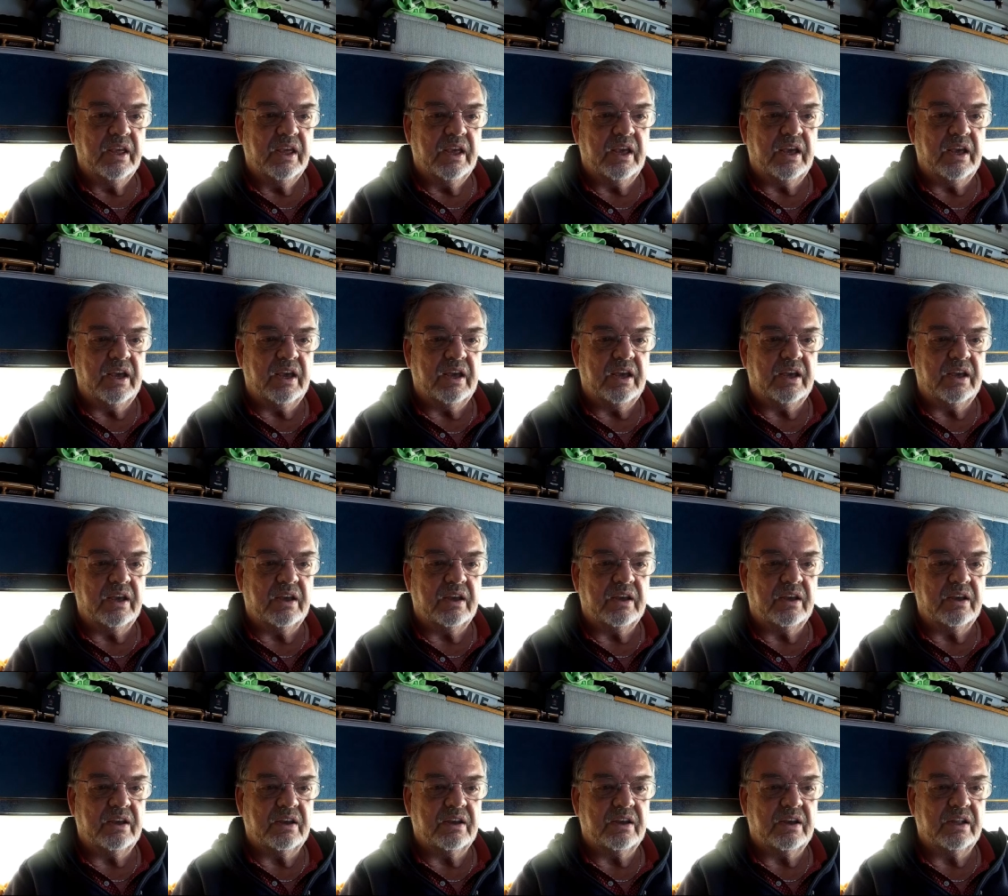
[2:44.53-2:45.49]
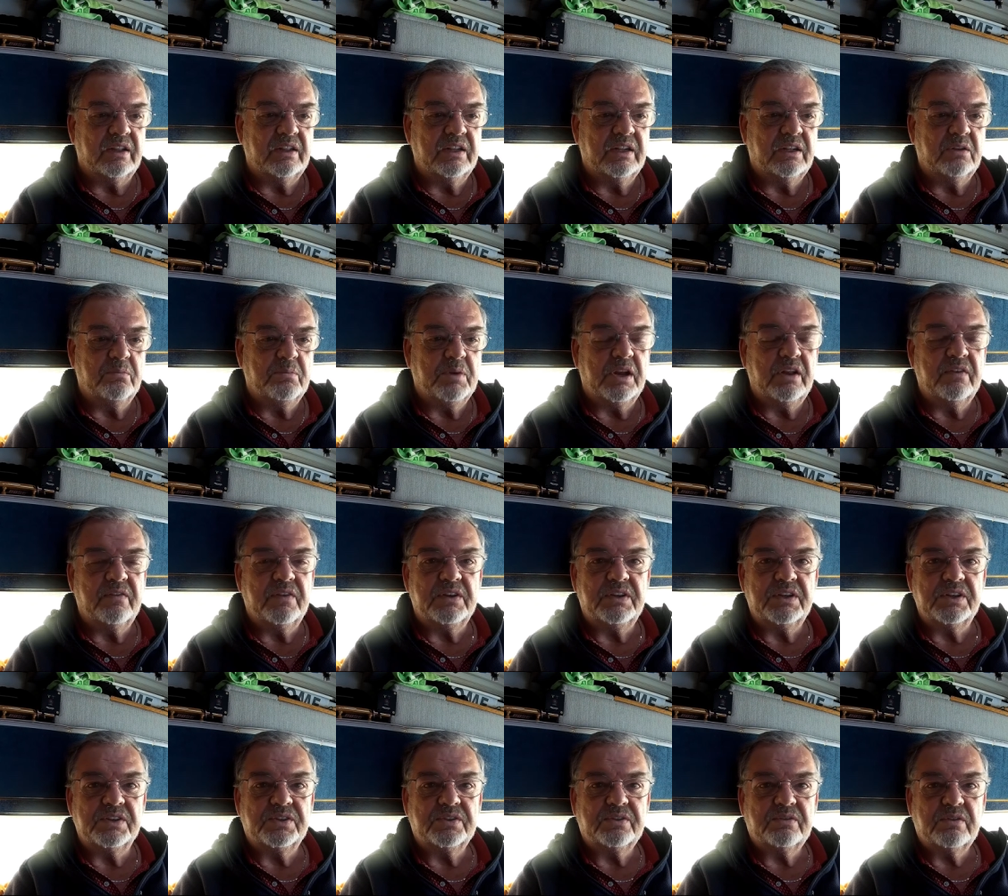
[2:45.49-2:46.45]
uh, a little bit of a
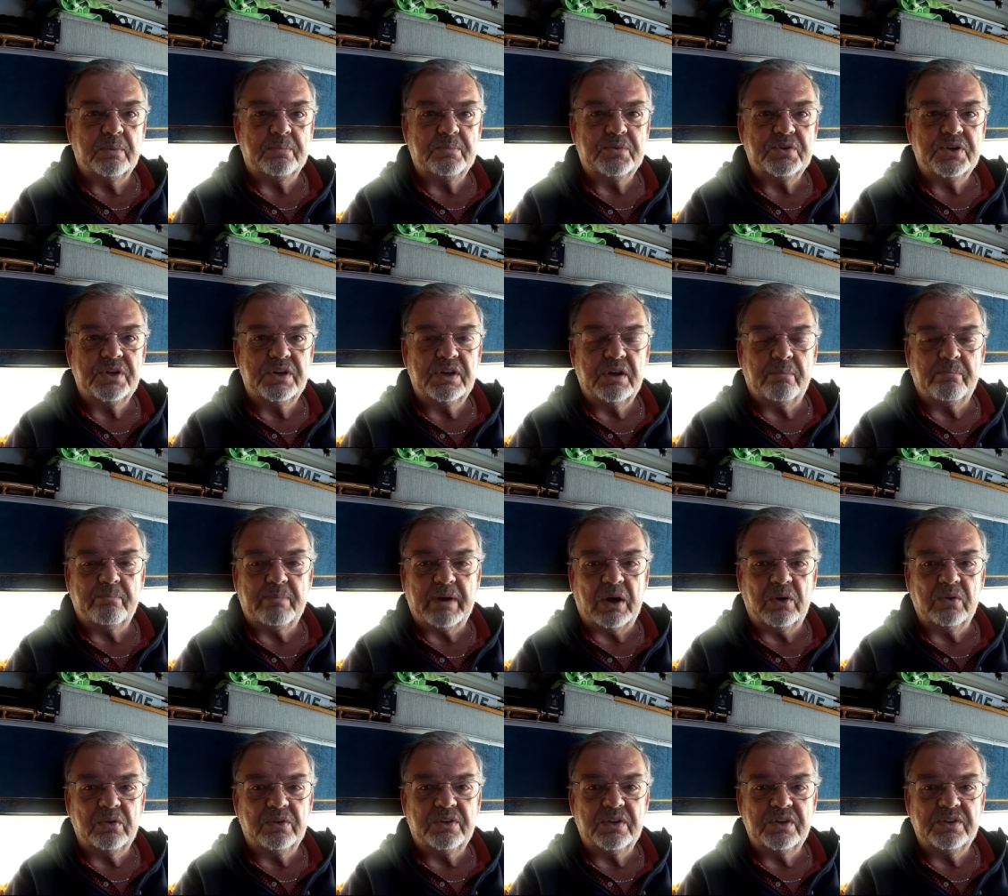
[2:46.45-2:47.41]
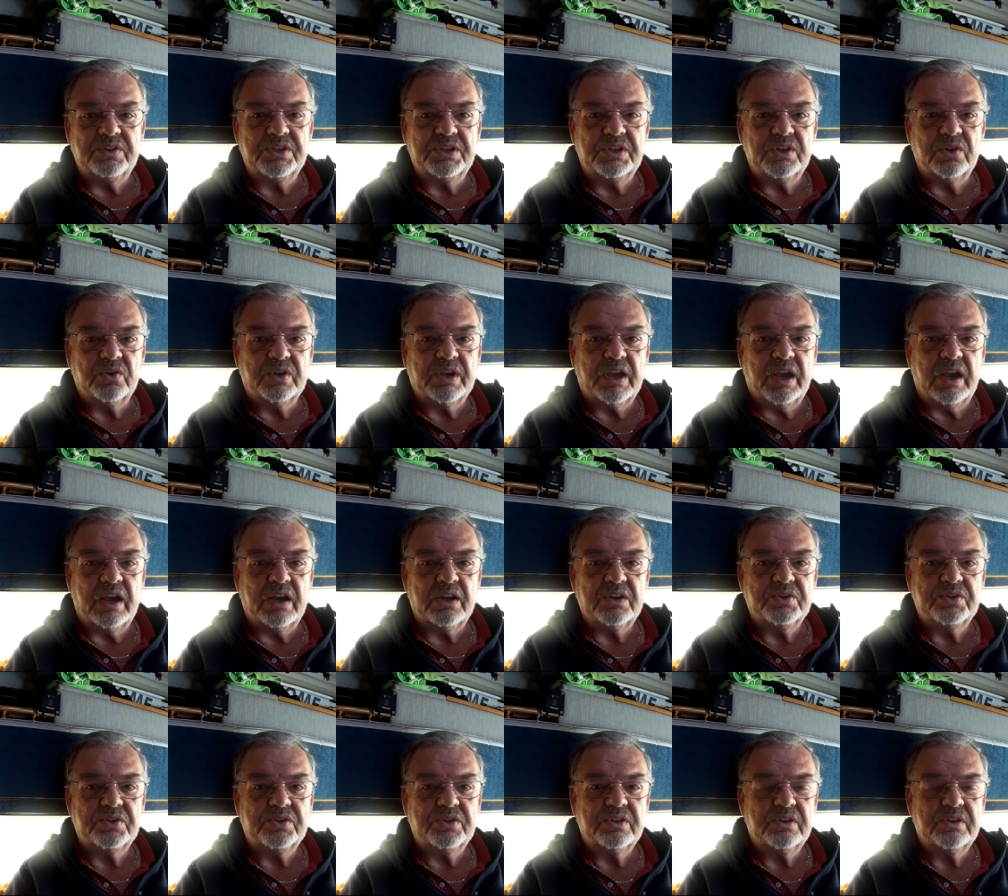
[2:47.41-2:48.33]
description about the geocache,